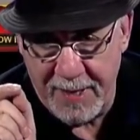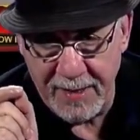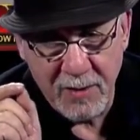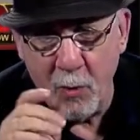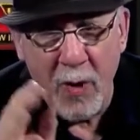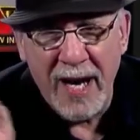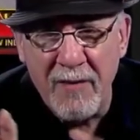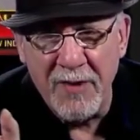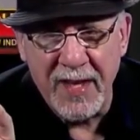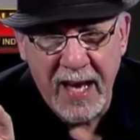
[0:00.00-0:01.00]
the past.
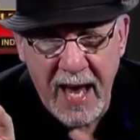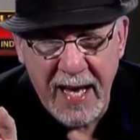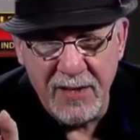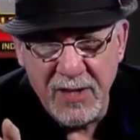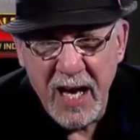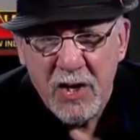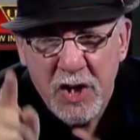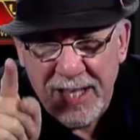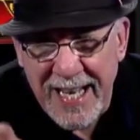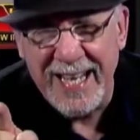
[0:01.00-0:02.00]
Whatever the case,
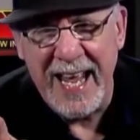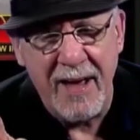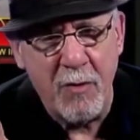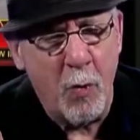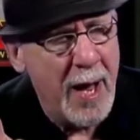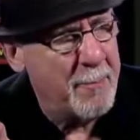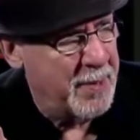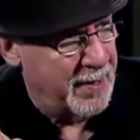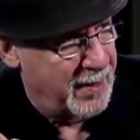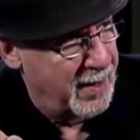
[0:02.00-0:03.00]
she didn't have a
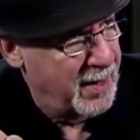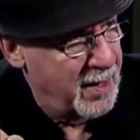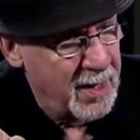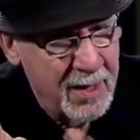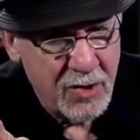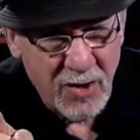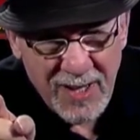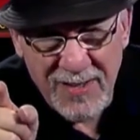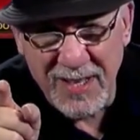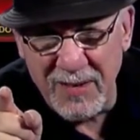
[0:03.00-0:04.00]
weapon. So
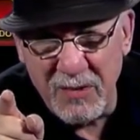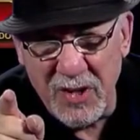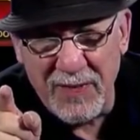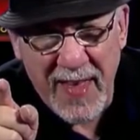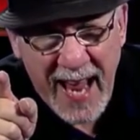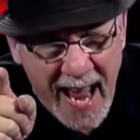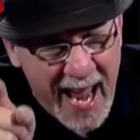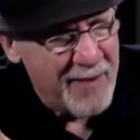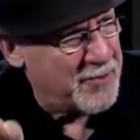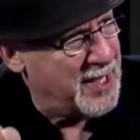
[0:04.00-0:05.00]
did they
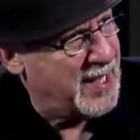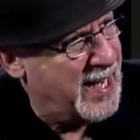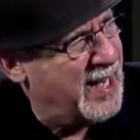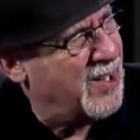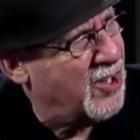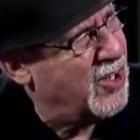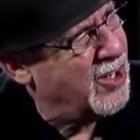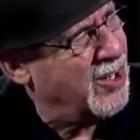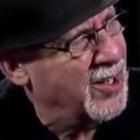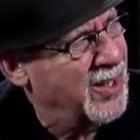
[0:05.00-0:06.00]
have to kill
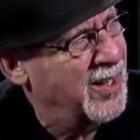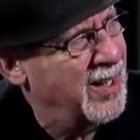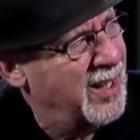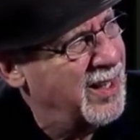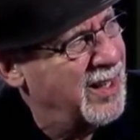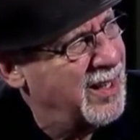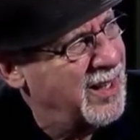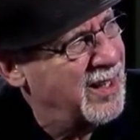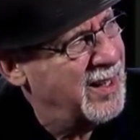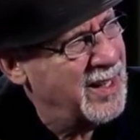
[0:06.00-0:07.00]
her?
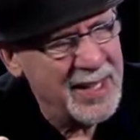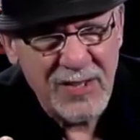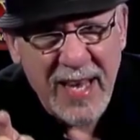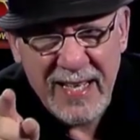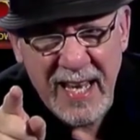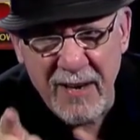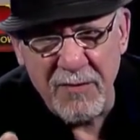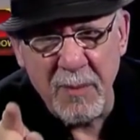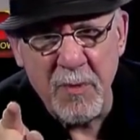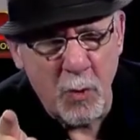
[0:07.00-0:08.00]
Does that
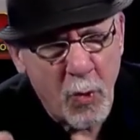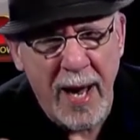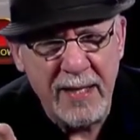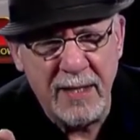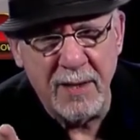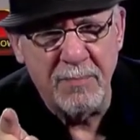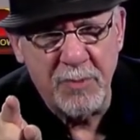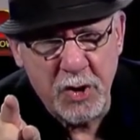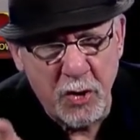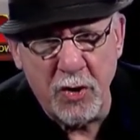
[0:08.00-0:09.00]
give them the right to
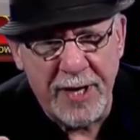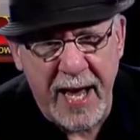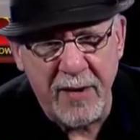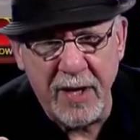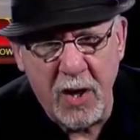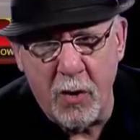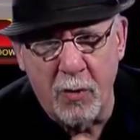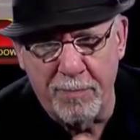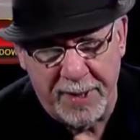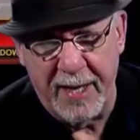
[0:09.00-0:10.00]
shoot her down in
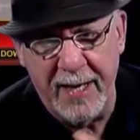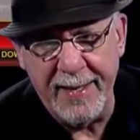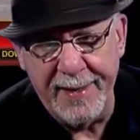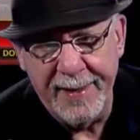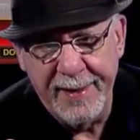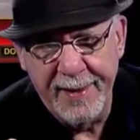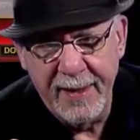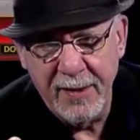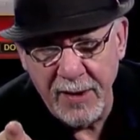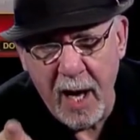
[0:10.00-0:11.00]
cold blood?
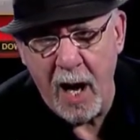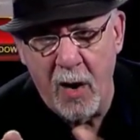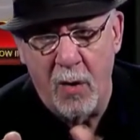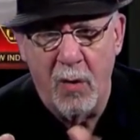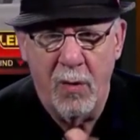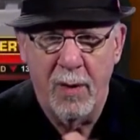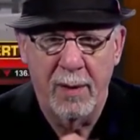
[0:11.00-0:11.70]
No.